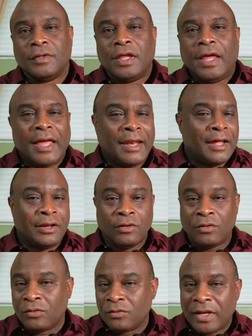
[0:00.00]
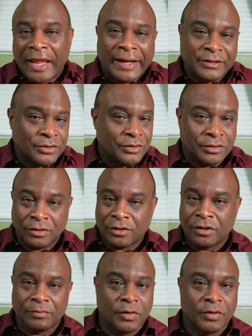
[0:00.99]
And I know that you're going to
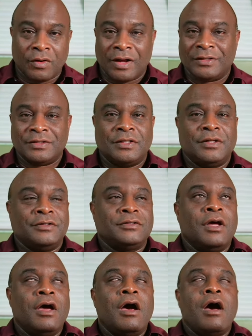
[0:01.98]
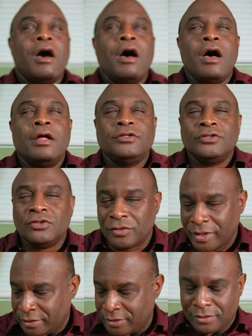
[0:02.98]
come across there's
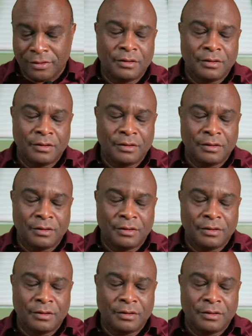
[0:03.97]
hundreds